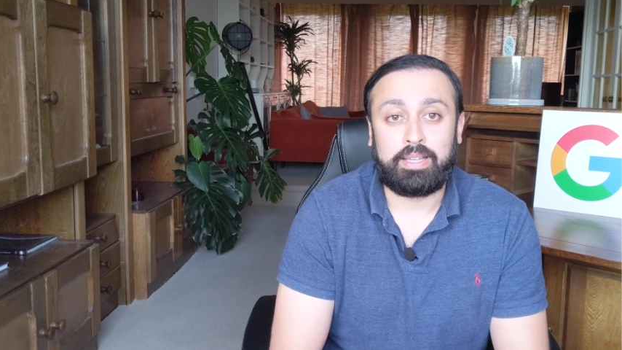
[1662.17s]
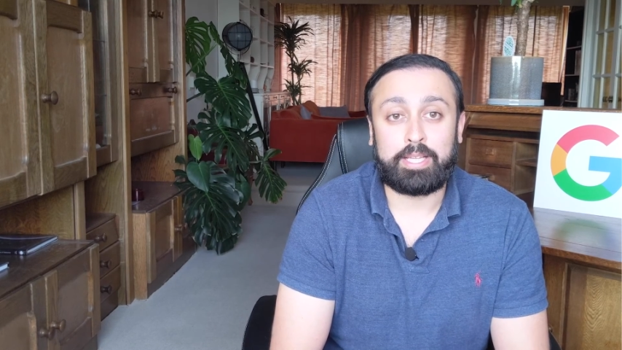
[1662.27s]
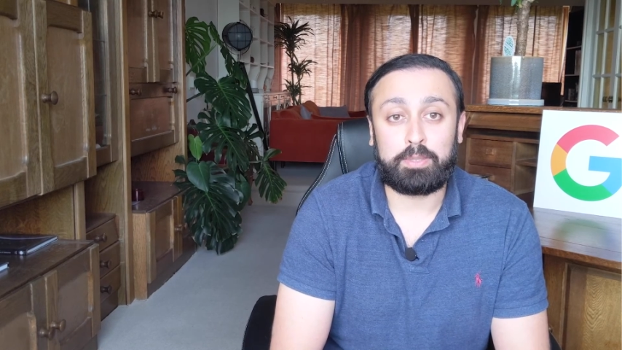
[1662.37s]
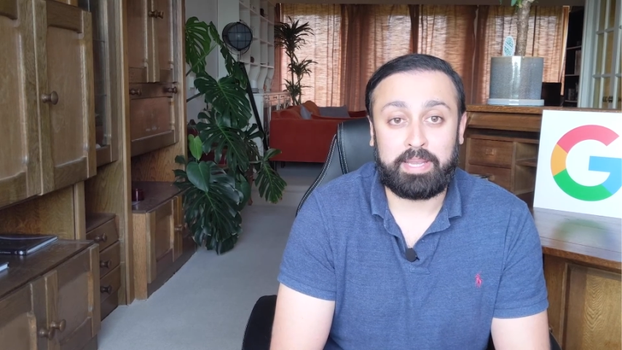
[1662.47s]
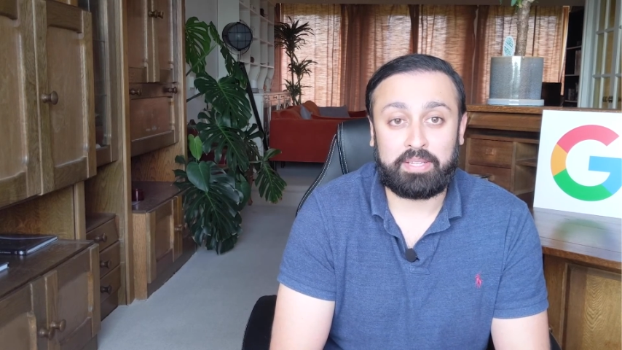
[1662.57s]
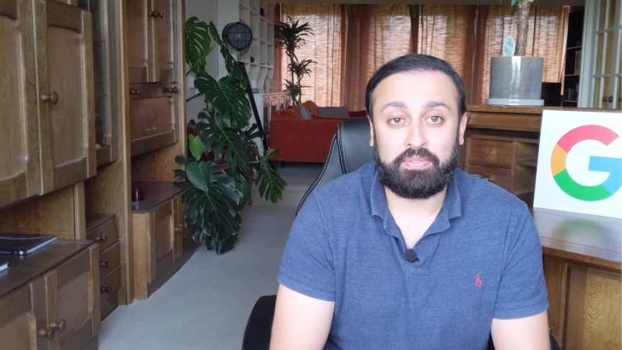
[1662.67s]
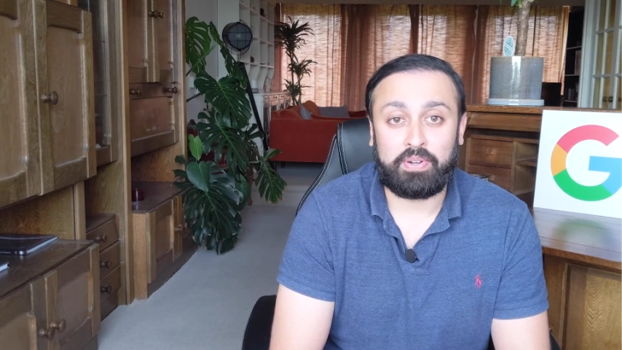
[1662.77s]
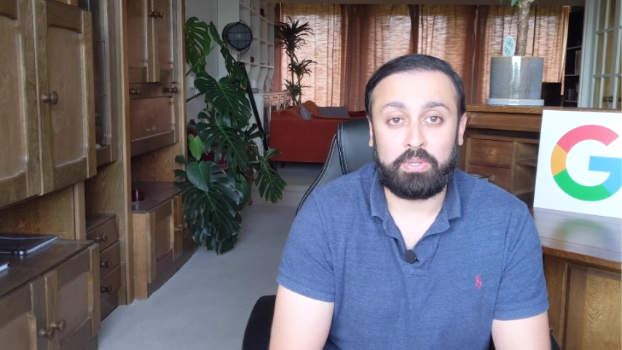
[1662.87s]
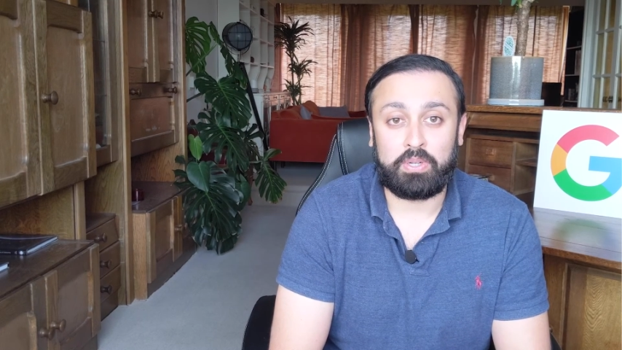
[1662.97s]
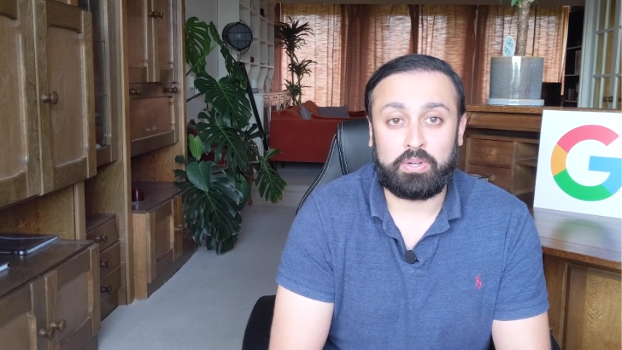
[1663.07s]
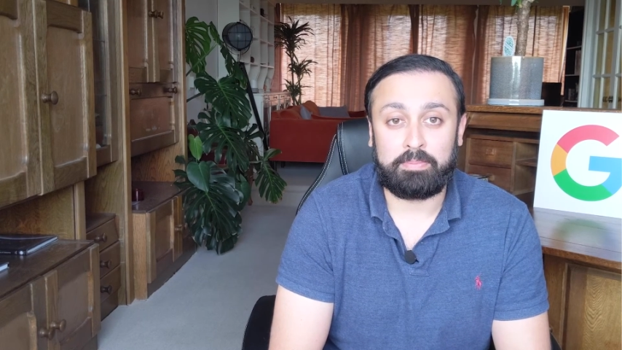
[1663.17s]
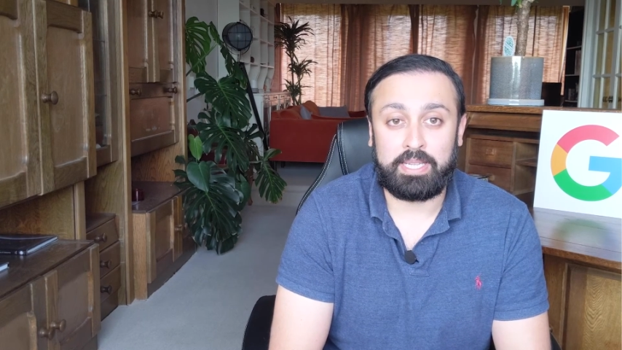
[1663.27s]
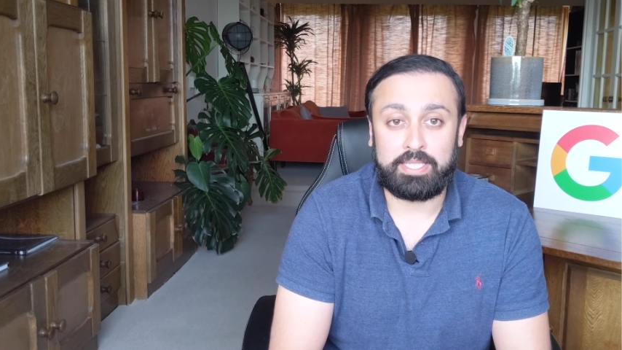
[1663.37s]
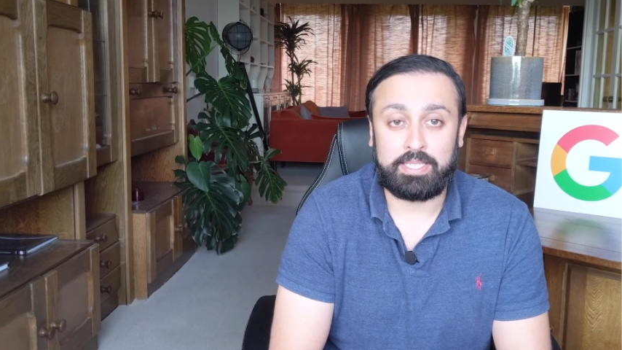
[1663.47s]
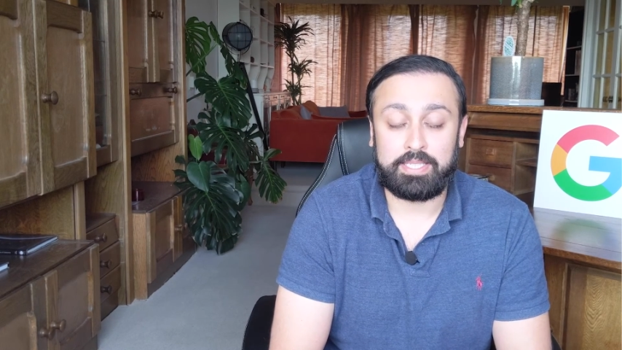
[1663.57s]
expect from your
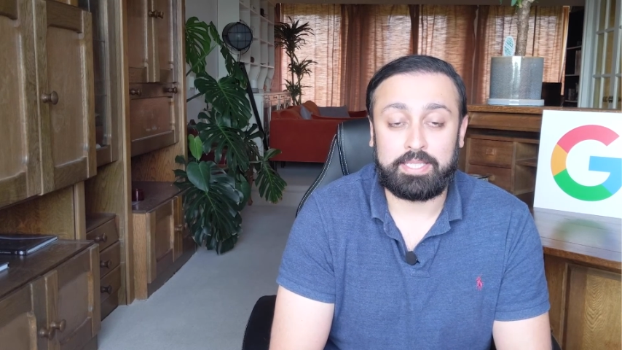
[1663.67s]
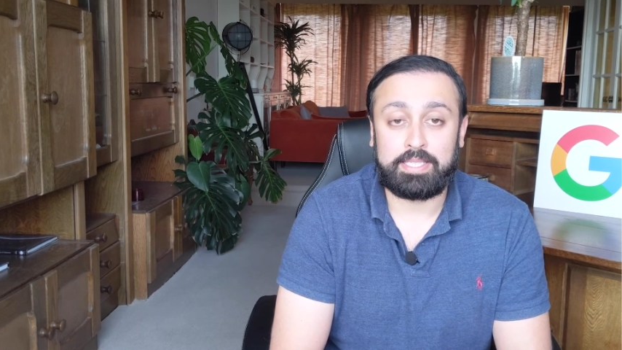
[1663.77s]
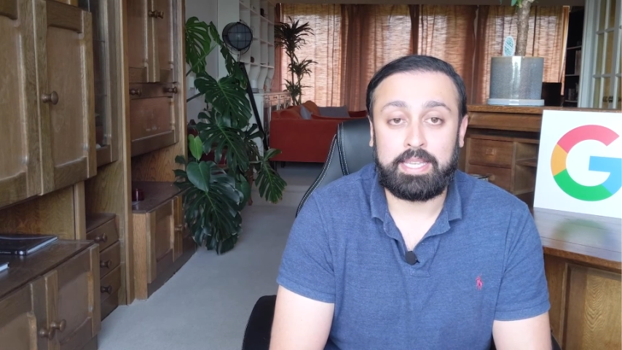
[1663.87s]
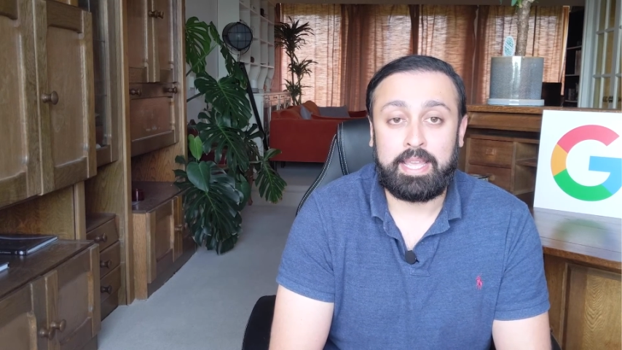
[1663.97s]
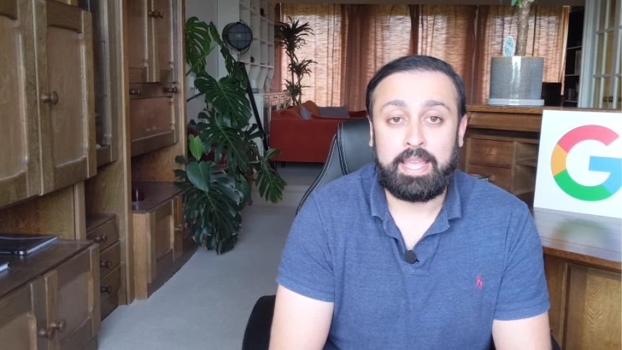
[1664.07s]
business.